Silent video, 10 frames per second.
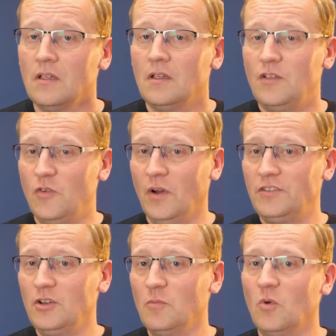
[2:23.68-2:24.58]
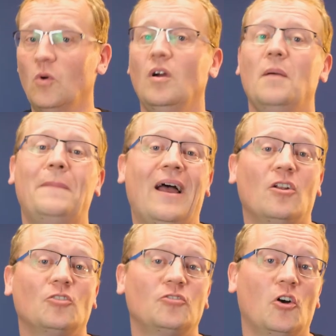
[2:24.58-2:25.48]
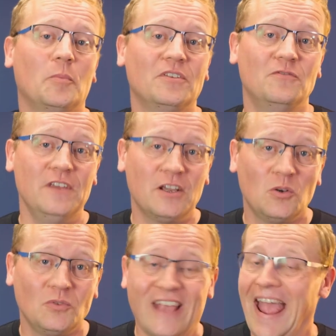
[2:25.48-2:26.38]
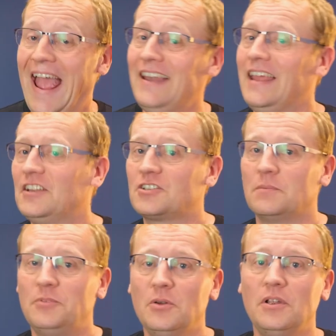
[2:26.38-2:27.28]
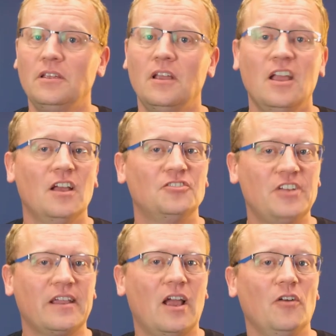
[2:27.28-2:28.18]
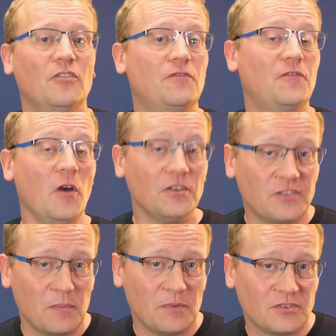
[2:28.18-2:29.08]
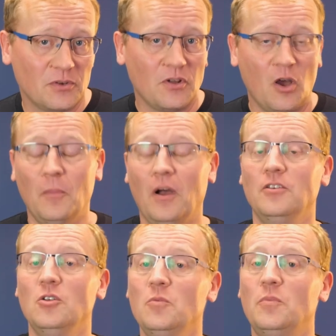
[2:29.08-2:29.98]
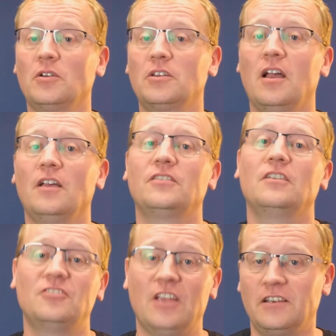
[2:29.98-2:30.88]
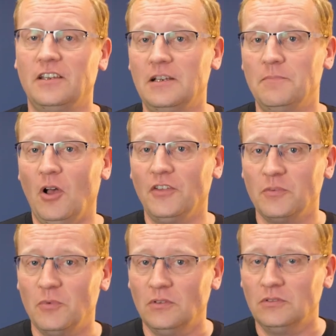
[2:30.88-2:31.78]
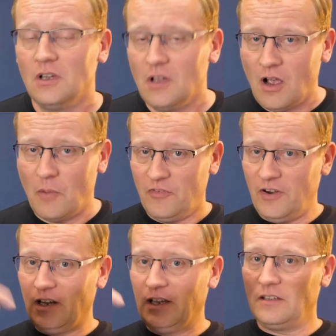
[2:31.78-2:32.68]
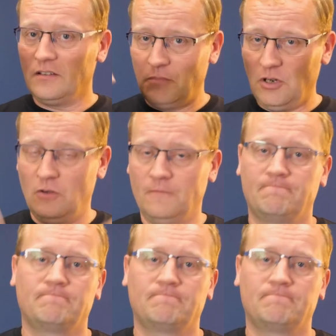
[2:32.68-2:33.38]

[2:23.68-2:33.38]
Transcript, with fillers: If you want to know more about autonomous vehicles and edge computing, check out the first episode on my new podcast, Technically Possible. I'll provide a link below.